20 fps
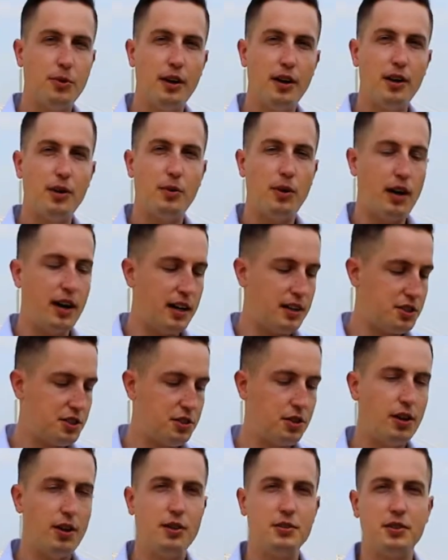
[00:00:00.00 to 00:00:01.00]
wearing a watch,
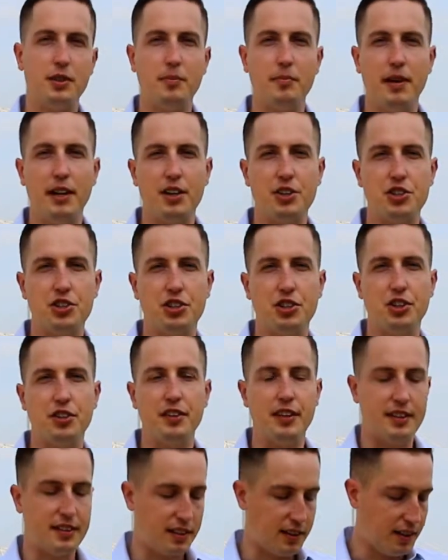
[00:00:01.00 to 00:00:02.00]
you always want to make sure
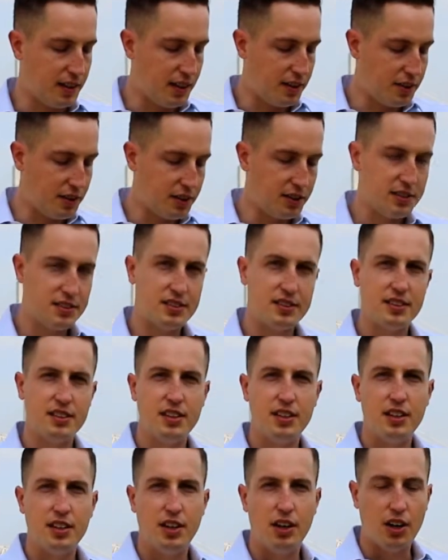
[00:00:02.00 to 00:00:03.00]
that the leathers
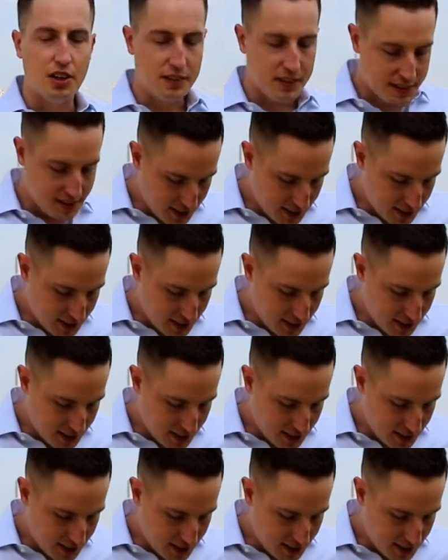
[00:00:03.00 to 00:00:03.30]
are the